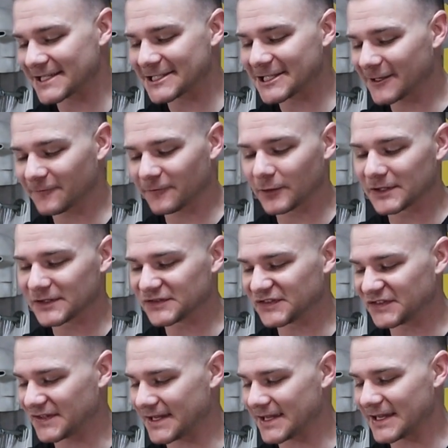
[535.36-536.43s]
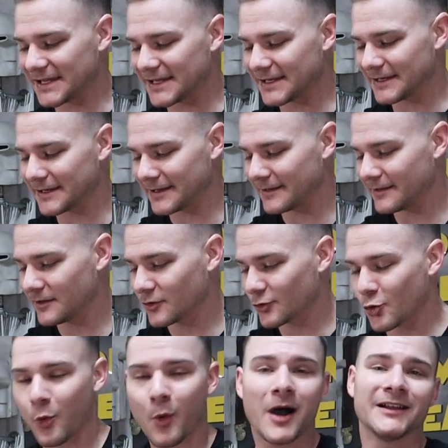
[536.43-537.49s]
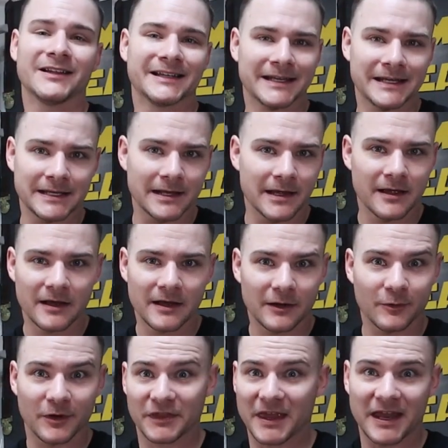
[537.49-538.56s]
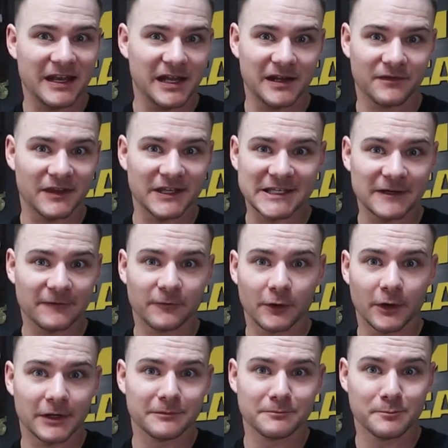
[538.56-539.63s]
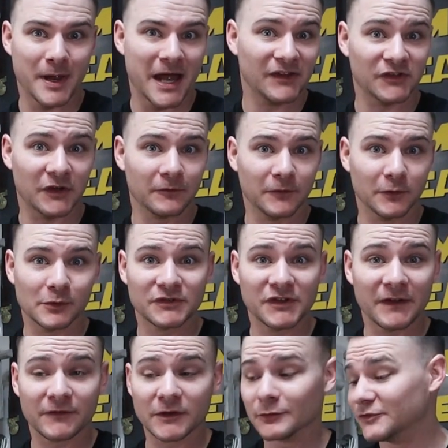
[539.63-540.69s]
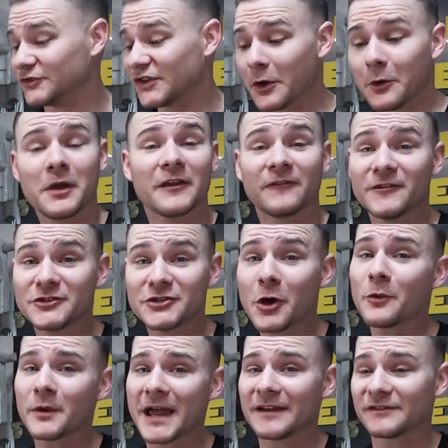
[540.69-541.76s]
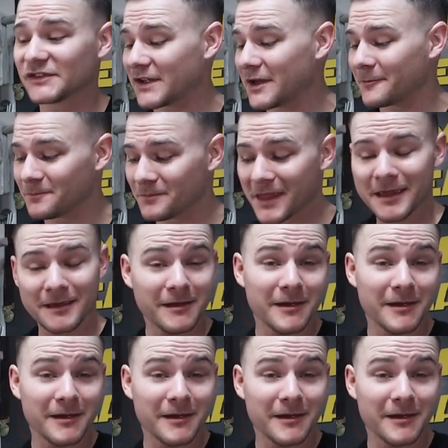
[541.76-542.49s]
difference in quality with any of the different masking fluids I've used. So if you don't have some,